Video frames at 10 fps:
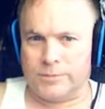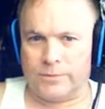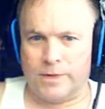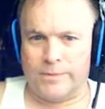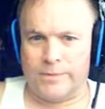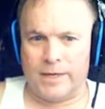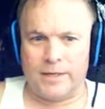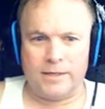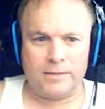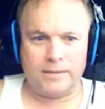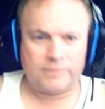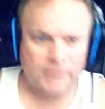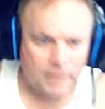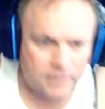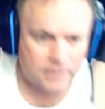right back in. We
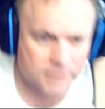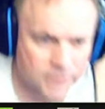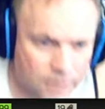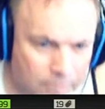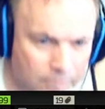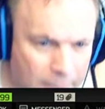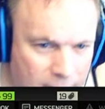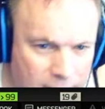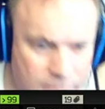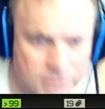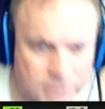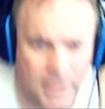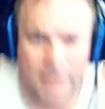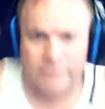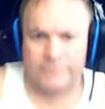got still a minute on the scav.